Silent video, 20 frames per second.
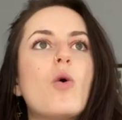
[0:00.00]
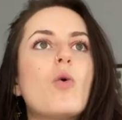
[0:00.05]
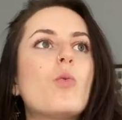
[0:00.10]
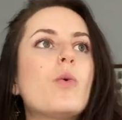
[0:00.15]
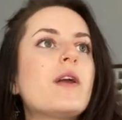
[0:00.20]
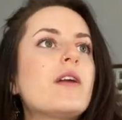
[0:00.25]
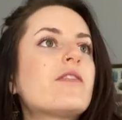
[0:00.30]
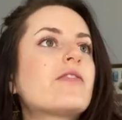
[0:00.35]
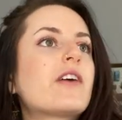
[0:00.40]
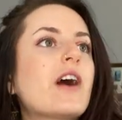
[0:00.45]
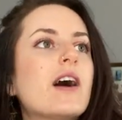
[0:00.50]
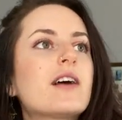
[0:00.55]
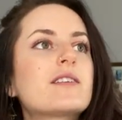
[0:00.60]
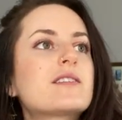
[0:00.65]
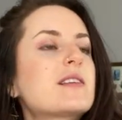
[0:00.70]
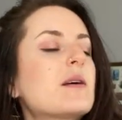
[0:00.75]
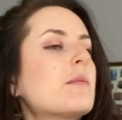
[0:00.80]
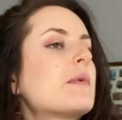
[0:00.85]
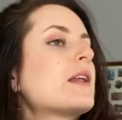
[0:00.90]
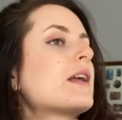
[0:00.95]
we've got
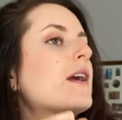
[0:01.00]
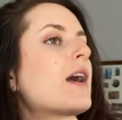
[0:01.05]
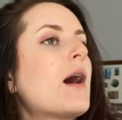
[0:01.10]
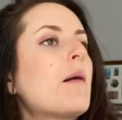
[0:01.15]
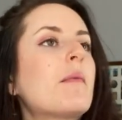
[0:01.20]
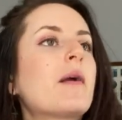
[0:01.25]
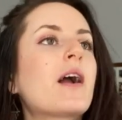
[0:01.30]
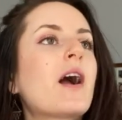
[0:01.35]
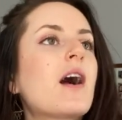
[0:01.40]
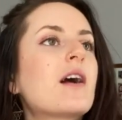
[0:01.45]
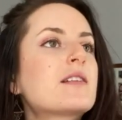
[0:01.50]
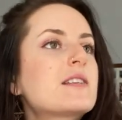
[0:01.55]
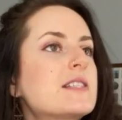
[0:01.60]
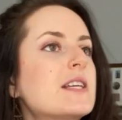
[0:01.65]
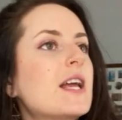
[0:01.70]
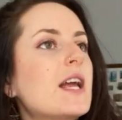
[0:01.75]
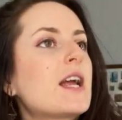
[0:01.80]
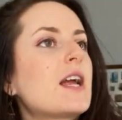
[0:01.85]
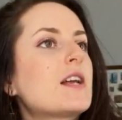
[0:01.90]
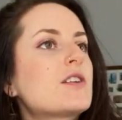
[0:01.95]
somebody coming on
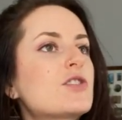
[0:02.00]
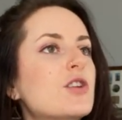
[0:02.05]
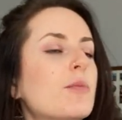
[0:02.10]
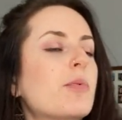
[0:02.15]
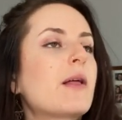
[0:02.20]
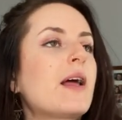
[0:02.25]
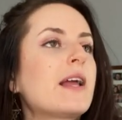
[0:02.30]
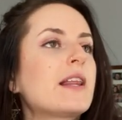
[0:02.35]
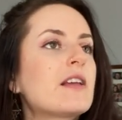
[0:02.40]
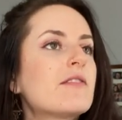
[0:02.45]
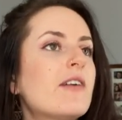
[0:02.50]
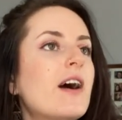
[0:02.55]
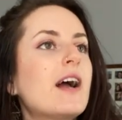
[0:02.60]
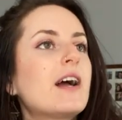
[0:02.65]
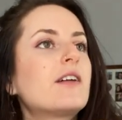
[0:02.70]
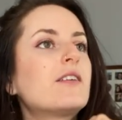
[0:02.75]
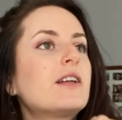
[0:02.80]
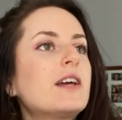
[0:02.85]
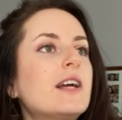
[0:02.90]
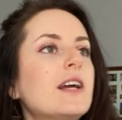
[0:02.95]
stage, they're playing the
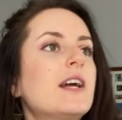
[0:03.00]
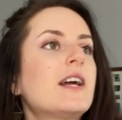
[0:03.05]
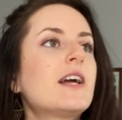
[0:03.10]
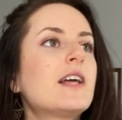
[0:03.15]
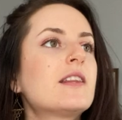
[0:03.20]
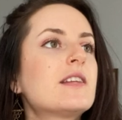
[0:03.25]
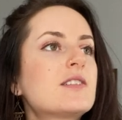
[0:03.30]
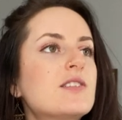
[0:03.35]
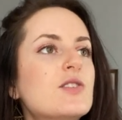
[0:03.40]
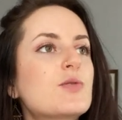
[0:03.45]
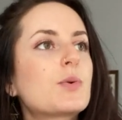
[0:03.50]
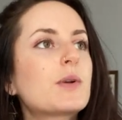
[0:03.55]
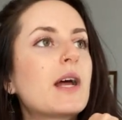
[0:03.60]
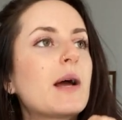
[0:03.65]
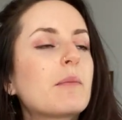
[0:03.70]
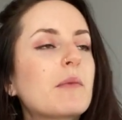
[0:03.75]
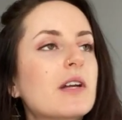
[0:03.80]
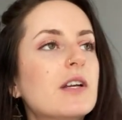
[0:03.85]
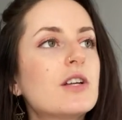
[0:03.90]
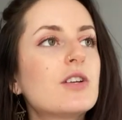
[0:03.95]
violin, this is what
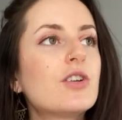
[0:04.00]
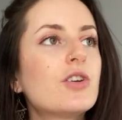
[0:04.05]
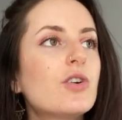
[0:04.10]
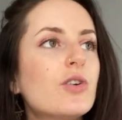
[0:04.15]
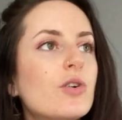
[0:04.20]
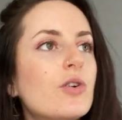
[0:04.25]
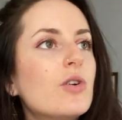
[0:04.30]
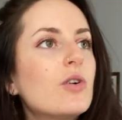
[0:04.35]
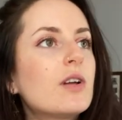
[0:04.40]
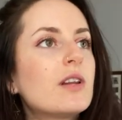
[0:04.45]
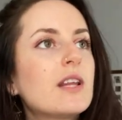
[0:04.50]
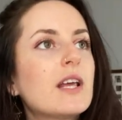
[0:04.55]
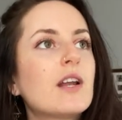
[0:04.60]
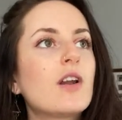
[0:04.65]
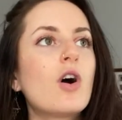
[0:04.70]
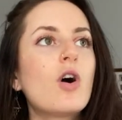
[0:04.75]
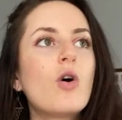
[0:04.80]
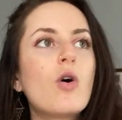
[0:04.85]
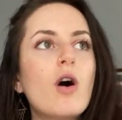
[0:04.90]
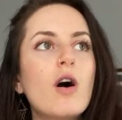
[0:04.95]
I'm gonna do, and then,
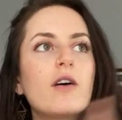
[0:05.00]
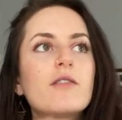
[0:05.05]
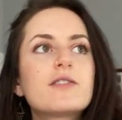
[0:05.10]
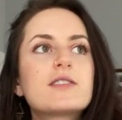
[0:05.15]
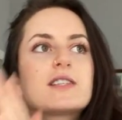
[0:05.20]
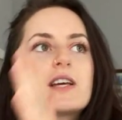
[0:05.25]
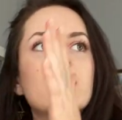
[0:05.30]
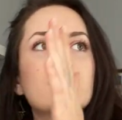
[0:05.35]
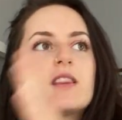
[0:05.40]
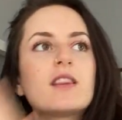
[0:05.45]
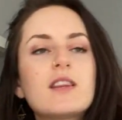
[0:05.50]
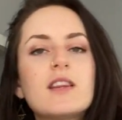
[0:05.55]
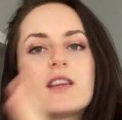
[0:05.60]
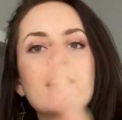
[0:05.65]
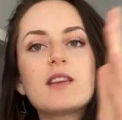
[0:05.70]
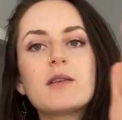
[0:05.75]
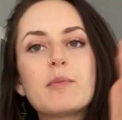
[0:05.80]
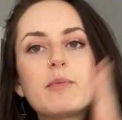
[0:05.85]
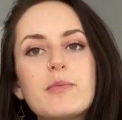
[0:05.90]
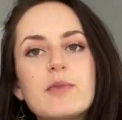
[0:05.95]
oh, all of a
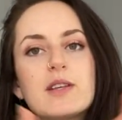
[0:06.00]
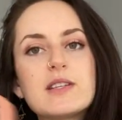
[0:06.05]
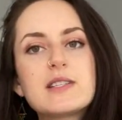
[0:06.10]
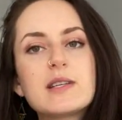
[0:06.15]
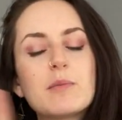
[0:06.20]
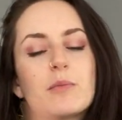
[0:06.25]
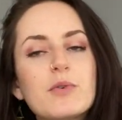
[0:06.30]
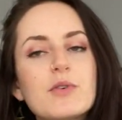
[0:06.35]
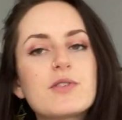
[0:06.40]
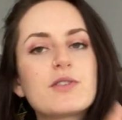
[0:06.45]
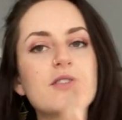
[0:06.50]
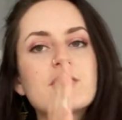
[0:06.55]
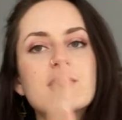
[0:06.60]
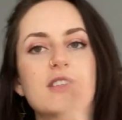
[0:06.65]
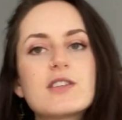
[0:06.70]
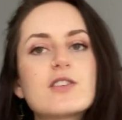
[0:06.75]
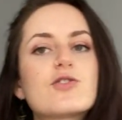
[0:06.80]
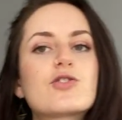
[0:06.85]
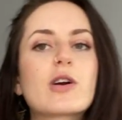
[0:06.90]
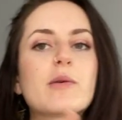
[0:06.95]
sudden the cymbals,
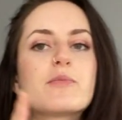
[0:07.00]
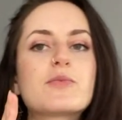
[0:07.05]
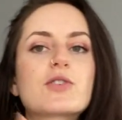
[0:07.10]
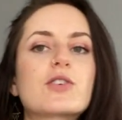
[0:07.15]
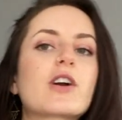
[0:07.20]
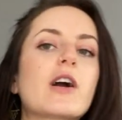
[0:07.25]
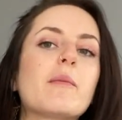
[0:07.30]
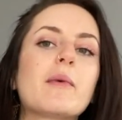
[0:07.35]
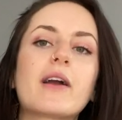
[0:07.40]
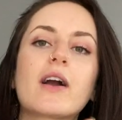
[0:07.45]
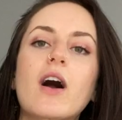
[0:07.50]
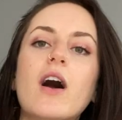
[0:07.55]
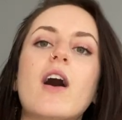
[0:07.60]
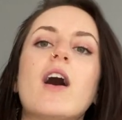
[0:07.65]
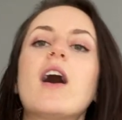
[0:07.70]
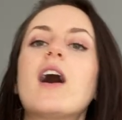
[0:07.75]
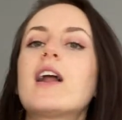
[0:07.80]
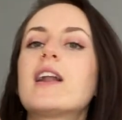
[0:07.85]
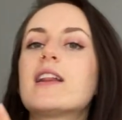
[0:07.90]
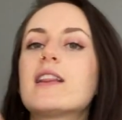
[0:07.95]
the drums are coming
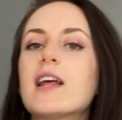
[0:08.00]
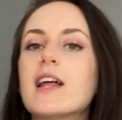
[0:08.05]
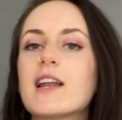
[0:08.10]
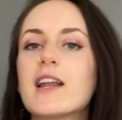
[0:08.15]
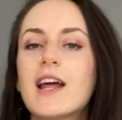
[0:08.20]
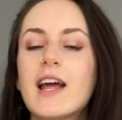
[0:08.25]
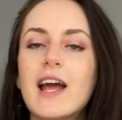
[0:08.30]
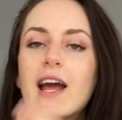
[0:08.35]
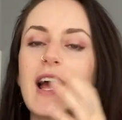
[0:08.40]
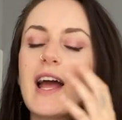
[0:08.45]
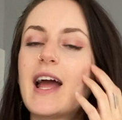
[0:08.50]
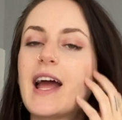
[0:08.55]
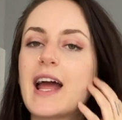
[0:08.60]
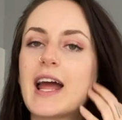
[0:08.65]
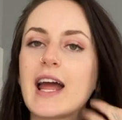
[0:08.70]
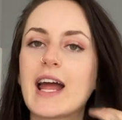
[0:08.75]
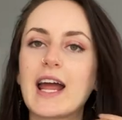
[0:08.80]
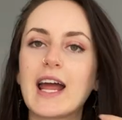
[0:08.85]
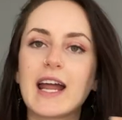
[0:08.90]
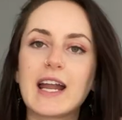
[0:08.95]
on, and then
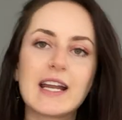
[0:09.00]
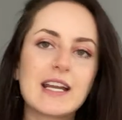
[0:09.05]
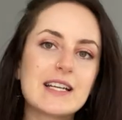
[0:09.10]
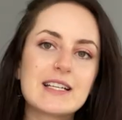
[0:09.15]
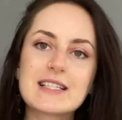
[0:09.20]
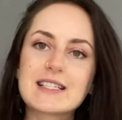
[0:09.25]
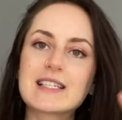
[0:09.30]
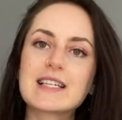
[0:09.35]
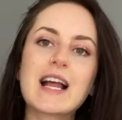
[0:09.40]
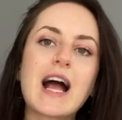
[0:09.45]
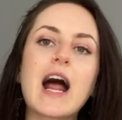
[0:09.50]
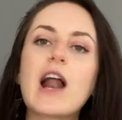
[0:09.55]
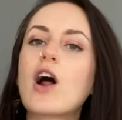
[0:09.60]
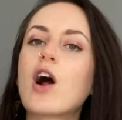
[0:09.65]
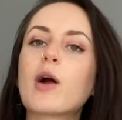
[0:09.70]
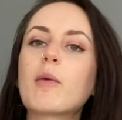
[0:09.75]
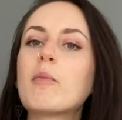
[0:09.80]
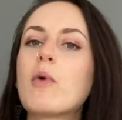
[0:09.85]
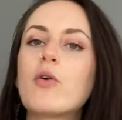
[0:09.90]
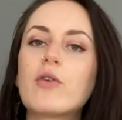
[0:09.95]
it's not
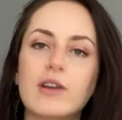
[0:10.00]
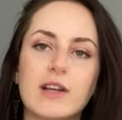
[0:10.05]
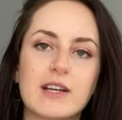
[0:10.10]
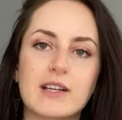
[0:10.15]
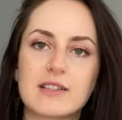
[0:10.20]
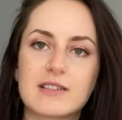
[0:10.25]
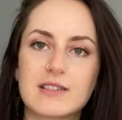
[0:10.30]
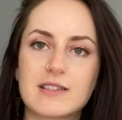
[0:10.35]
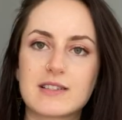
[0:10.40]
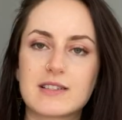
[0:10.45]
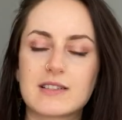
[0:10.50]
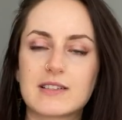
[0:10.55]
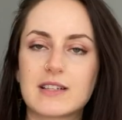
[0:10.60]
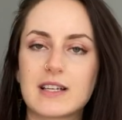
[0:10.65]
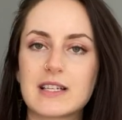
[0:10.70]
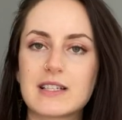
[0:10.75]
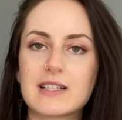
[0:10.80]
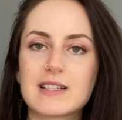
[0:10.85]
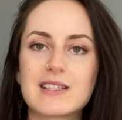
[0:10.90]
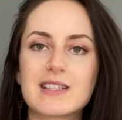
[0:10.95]
harmonious.
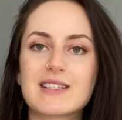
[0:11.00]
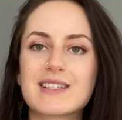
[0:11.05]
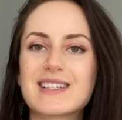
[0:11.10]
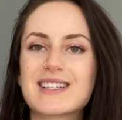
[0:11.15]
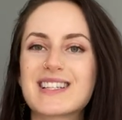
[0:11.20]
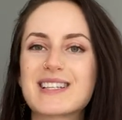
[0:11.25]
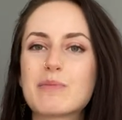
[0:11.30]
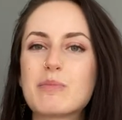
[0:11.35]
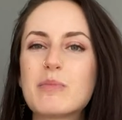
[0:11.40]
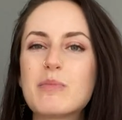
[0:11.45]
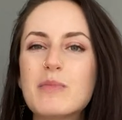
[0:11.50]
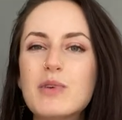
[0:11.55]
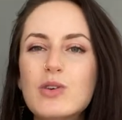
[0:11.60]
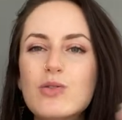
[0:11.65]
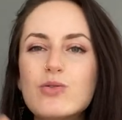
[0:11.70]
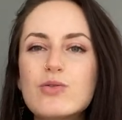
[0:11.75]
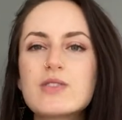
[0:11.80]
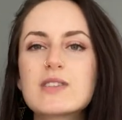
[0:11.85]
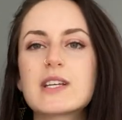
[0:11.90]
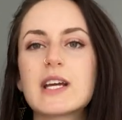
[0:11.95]
It doesn't, the
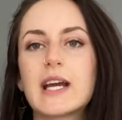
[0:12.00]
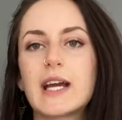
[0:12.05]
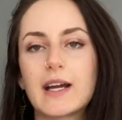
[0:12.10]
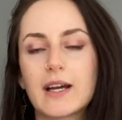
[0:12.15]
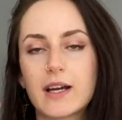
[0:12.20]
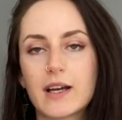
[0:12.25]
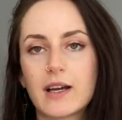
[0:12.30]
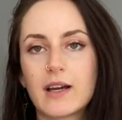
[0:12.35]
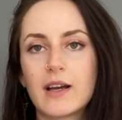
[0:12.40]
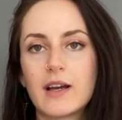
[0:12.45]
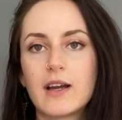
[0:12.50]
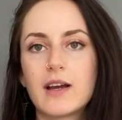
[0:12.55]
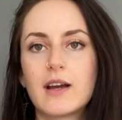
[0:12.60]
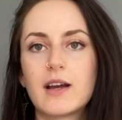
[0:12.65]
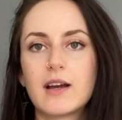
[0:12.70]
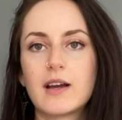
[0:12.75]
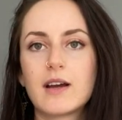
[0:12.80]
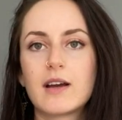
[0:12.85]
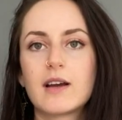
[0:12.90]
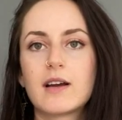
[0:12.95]
music
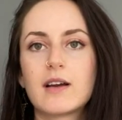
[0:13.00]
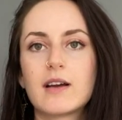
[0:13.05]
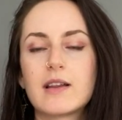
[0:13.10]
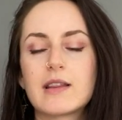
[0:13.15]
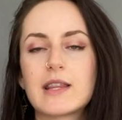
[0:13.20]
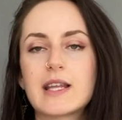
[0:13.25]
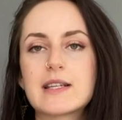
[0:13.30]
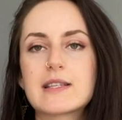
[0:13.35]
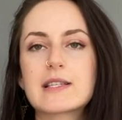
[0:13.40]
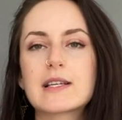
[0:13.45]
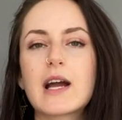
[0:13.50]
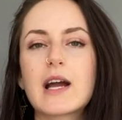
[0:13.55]
that's